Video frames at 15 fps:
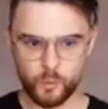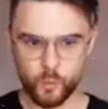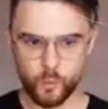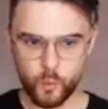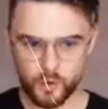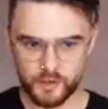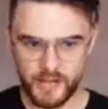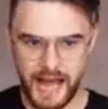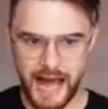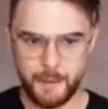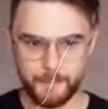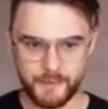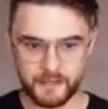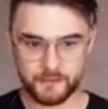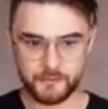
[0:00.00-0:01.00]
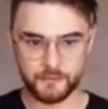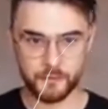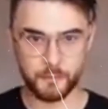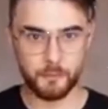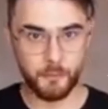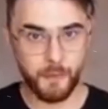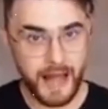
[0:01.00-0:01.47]
what happened from
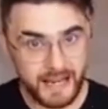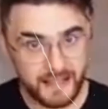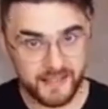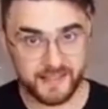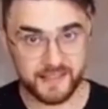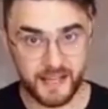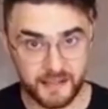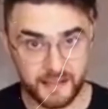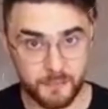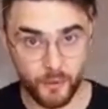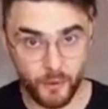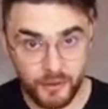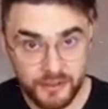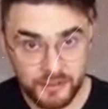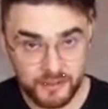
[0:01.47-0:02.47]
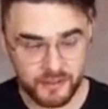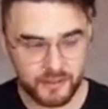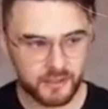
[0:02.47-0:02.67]
my standpoint.